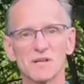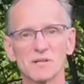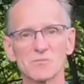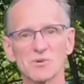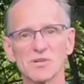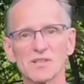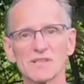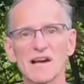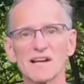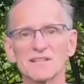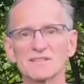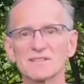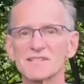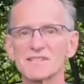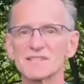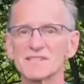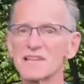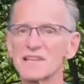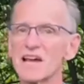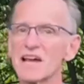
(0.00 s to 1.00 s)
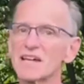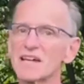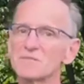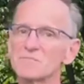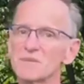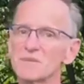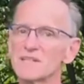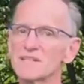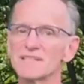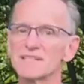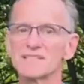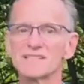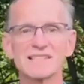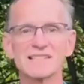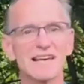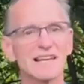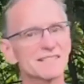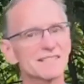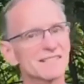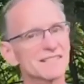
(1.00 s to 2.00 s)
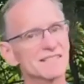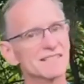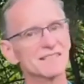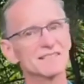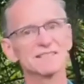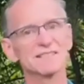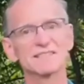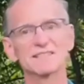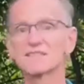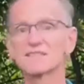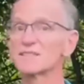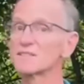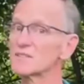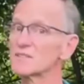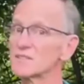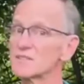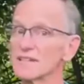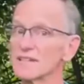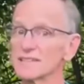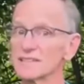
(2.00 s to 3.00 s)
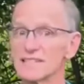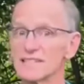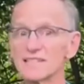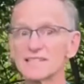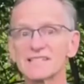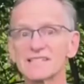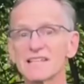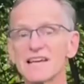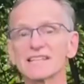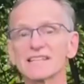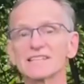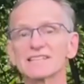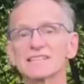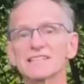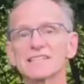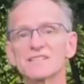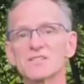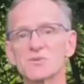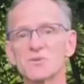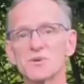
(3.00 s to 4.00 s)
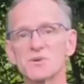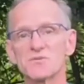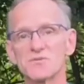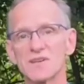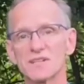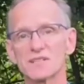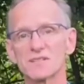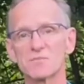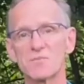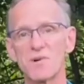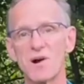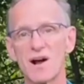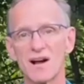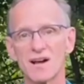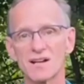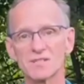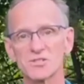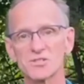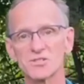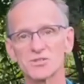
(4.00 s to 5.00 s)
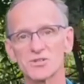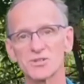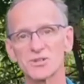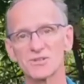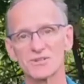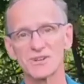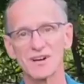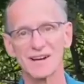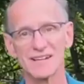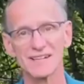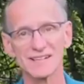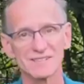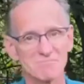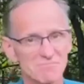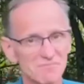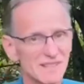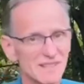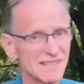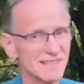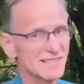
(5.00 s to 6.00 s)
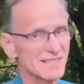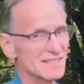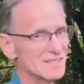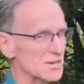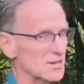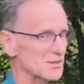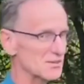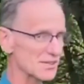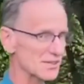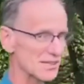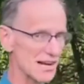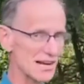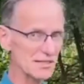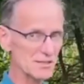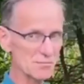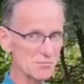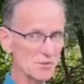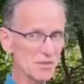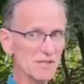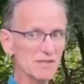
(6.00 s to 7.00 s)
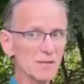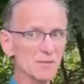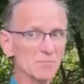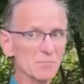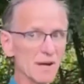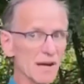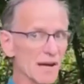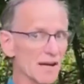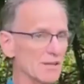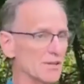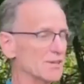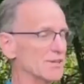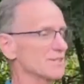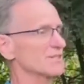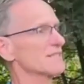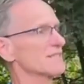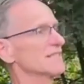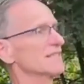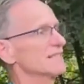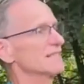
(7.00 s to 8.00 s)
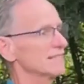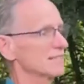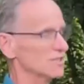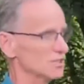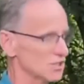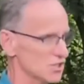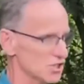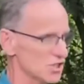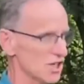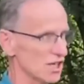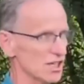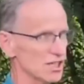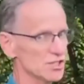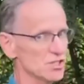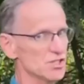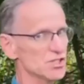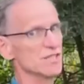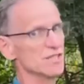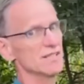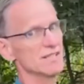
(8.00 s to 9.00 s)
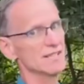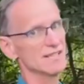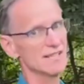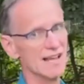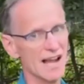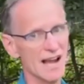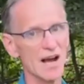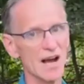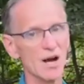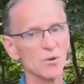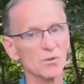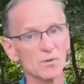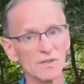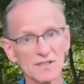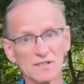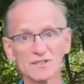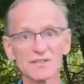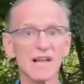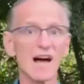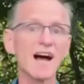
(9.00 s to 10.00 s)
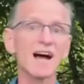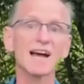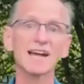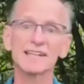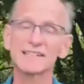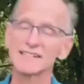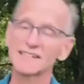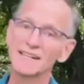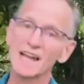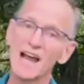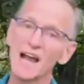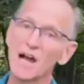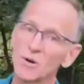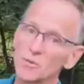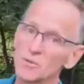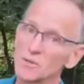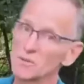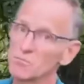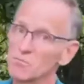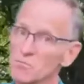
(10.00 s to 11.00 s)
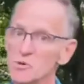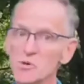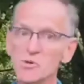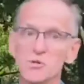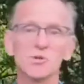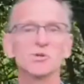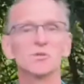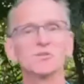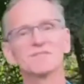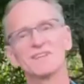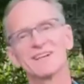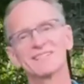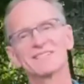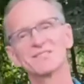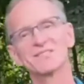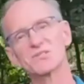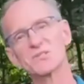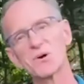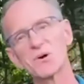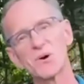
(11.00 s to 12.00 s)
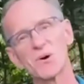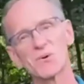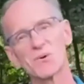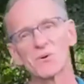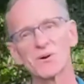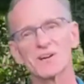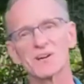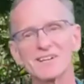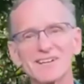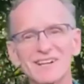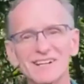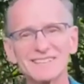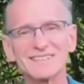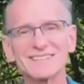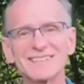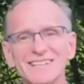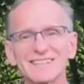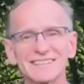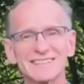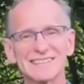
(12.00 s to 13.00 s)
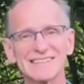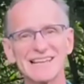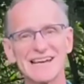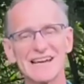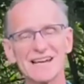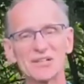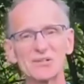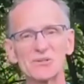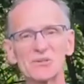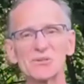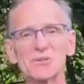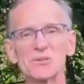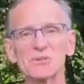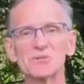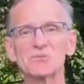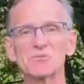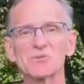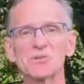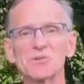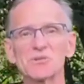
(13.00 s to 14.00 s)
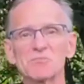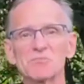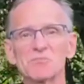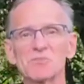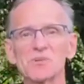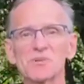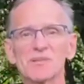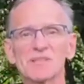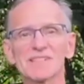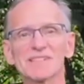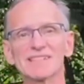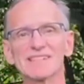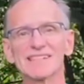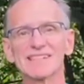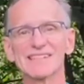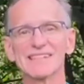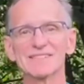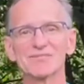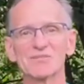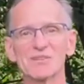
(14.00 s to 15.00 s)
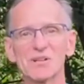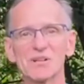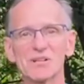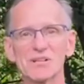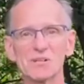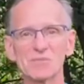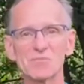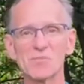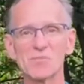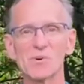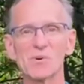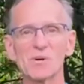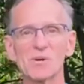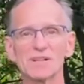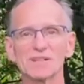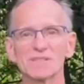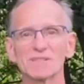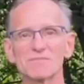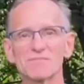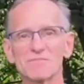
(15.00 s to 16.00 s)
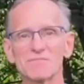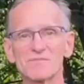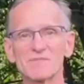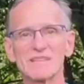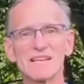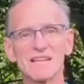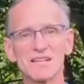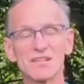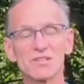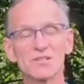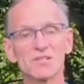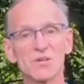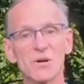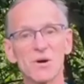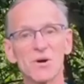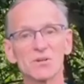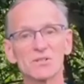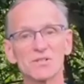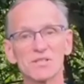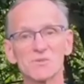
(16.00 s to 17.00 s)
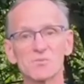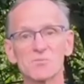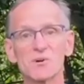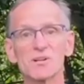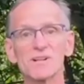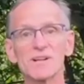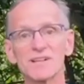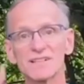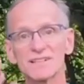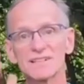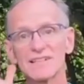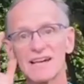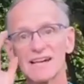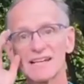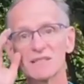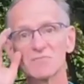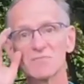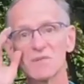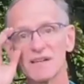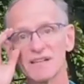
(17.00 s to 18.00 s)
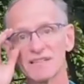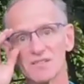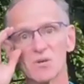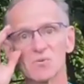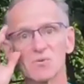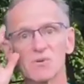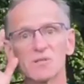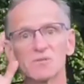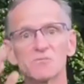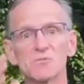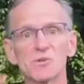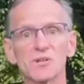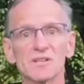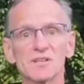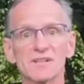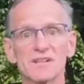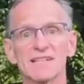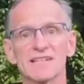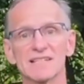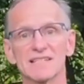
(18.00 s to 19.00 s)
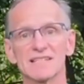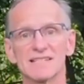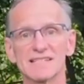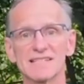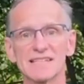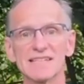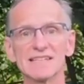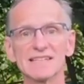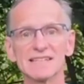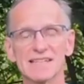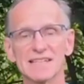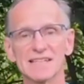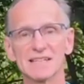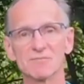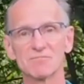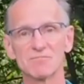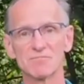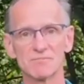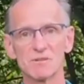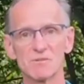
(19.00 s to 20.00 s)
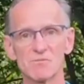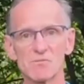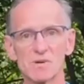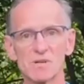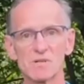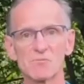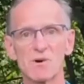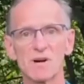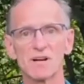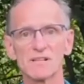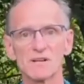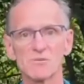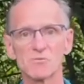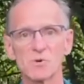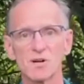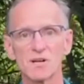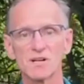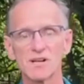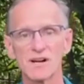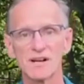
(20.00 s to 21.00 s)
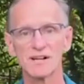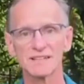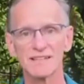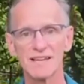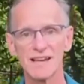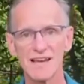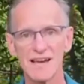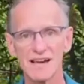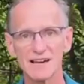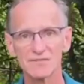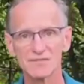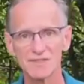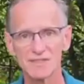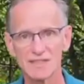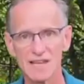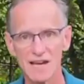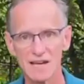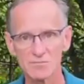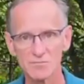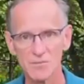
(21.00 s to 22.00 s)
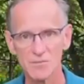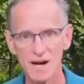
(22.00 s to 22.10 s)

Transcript: to breathe out to the side because that's the least likely to affect posture, right? These other kind of breathing patterns can change how we align and how we move. So work on lateral rib breathing, very important. So let's work on alignment. When we're seated, we want to work on having that